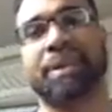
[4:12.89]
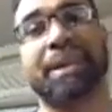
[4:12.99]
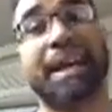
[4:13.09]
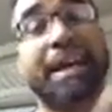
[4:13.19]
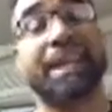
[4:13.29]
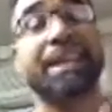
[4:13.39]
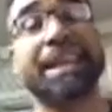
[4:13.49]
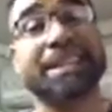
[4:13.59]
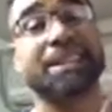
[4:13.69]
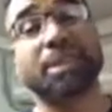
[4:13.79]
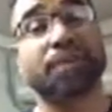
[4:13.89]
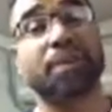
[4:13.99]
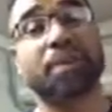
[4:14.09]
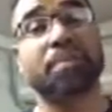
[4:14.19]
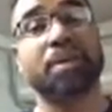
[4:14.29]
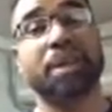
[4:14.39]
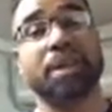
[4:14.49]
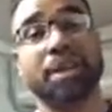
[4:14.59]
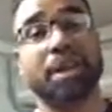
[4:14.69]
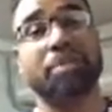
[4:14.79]
And I got lessons from
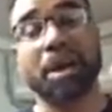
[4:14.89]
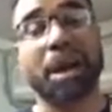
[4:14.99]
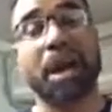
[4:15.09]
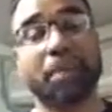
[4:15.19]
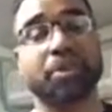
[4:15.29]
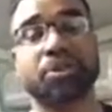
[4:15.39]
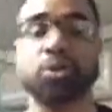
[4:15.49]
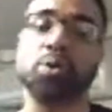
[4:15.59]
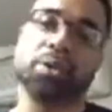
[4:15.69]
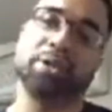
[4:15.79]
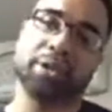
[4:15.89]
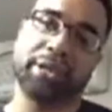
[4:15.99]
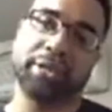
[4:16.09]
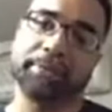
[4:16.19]
young Muhammad's story today.